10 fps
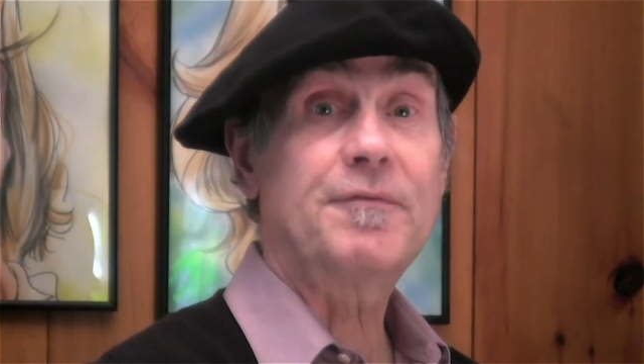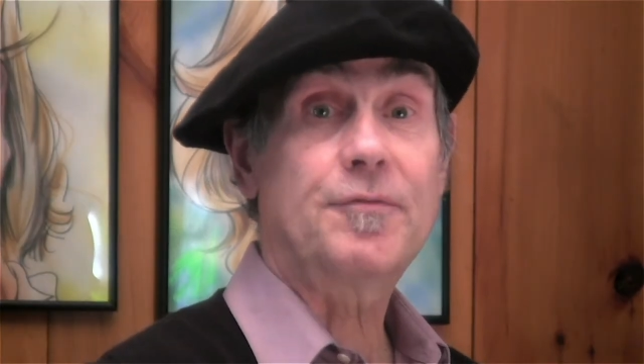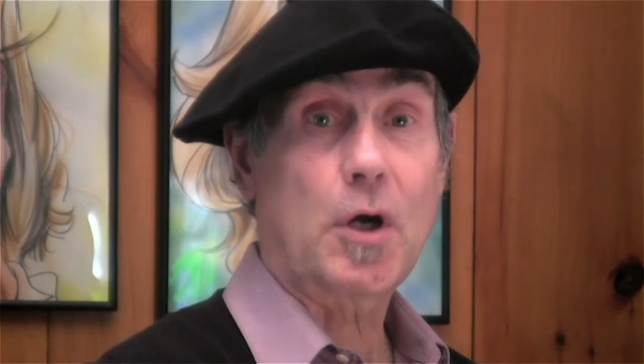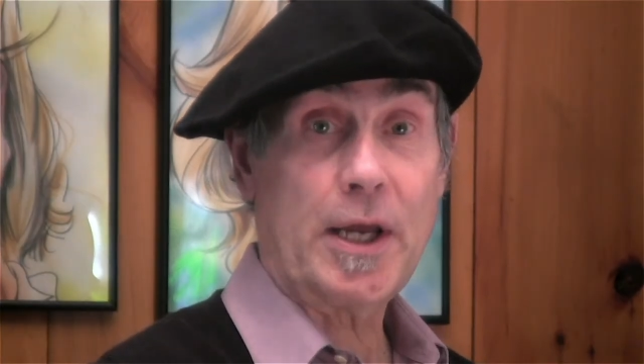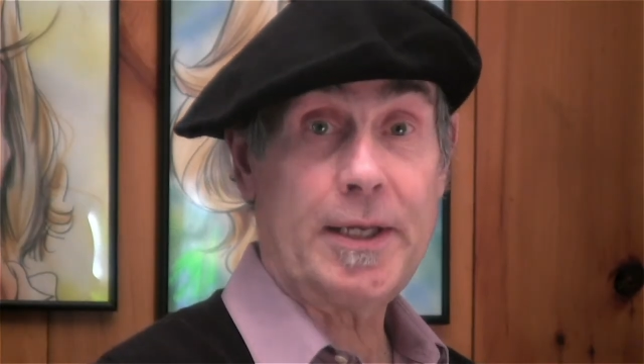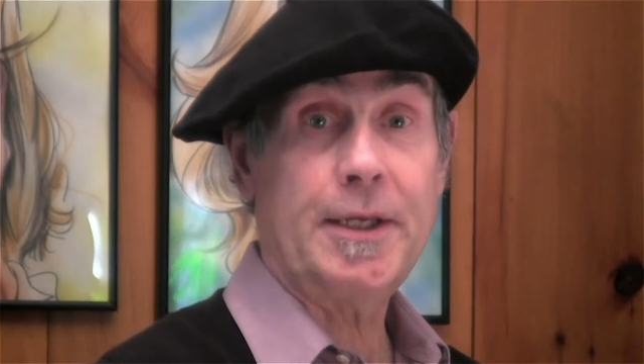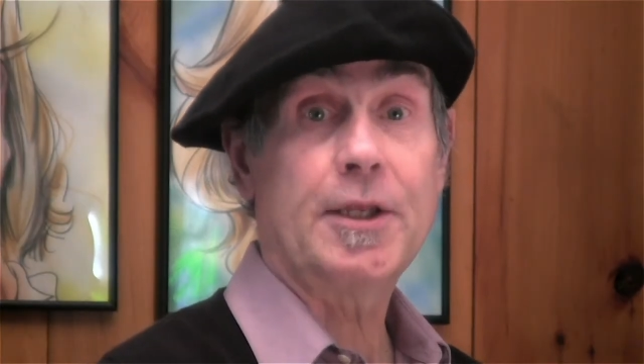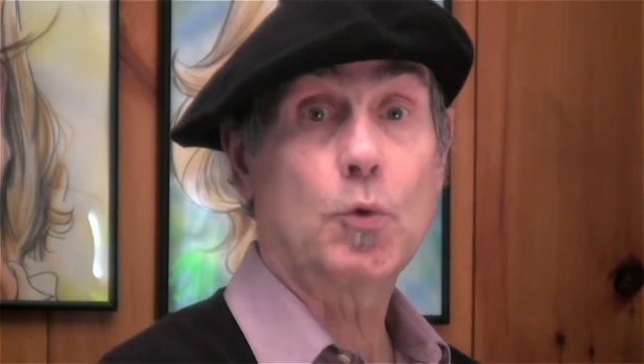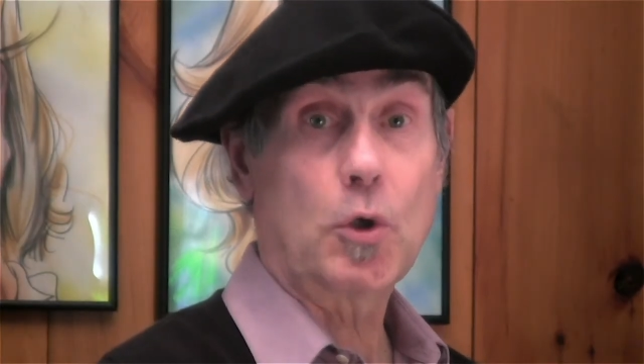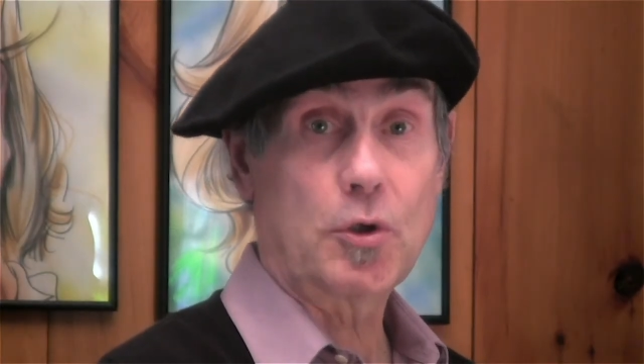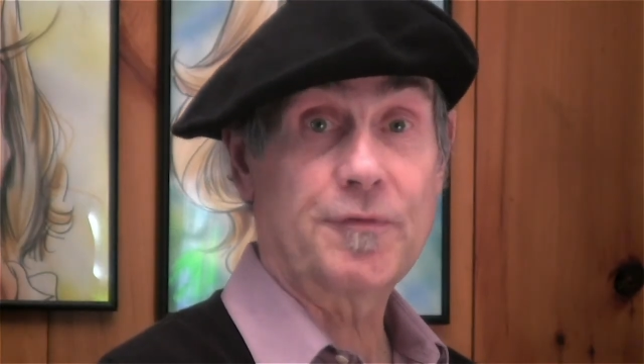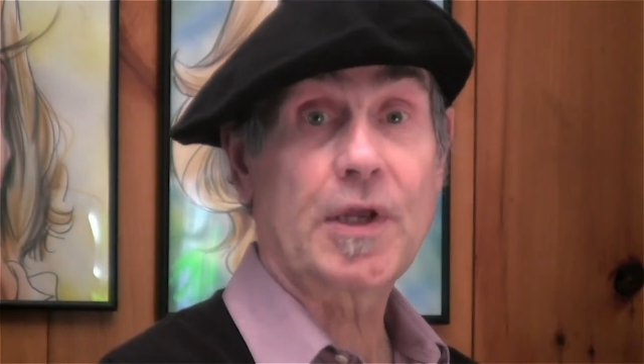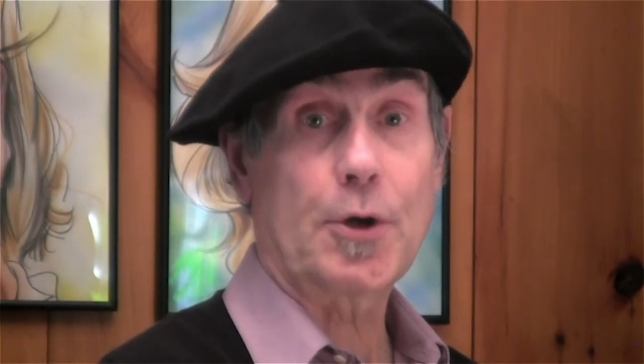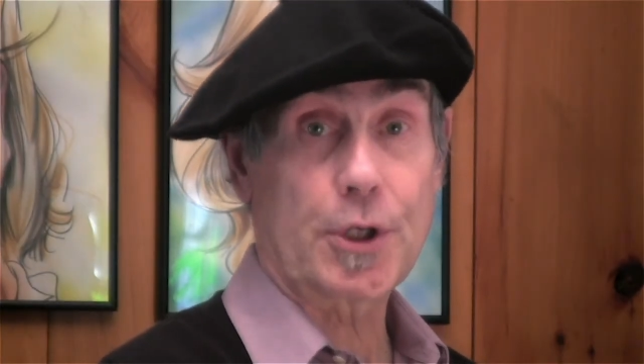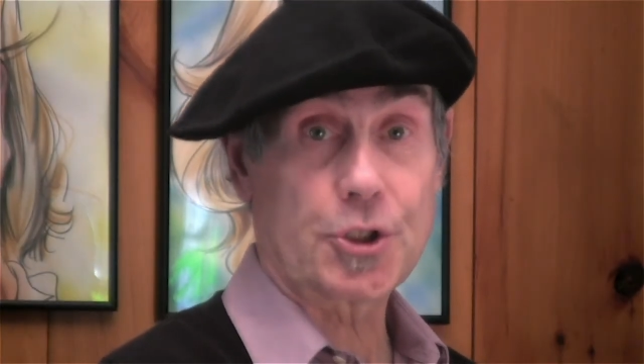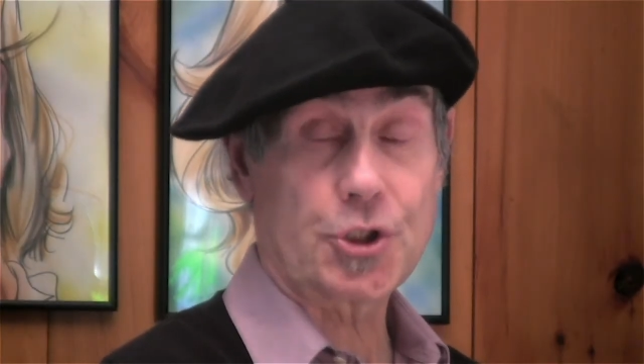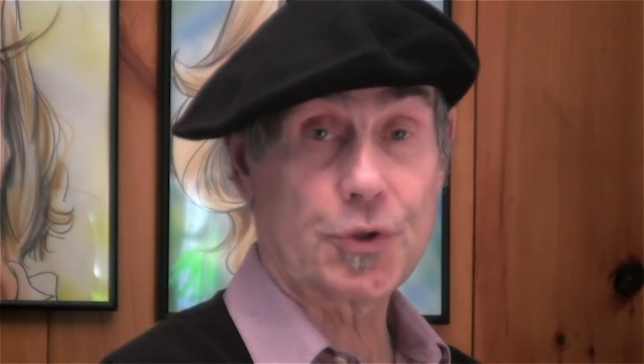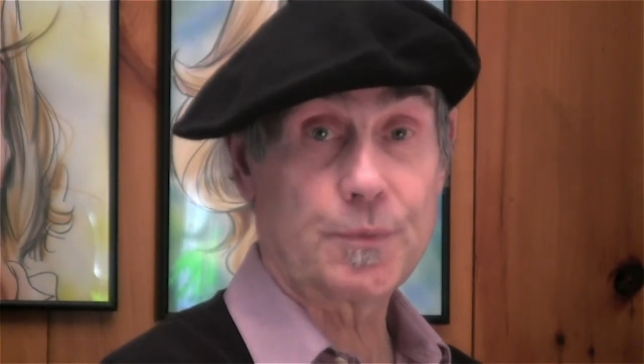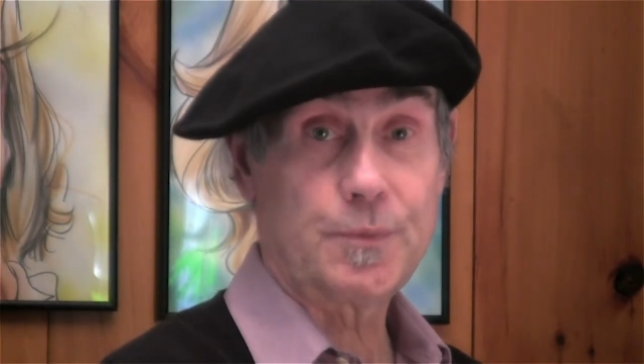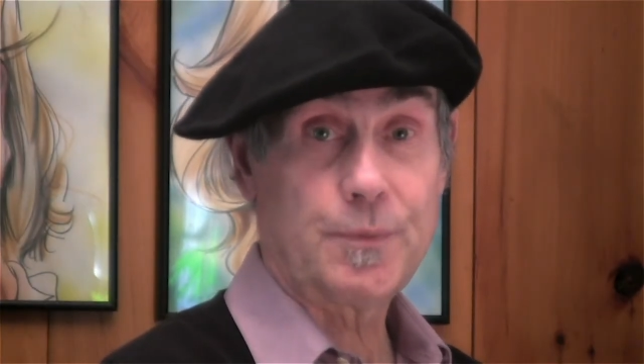of variety in the world of
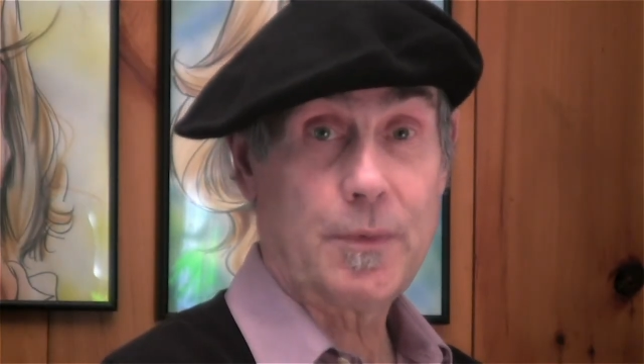caricature.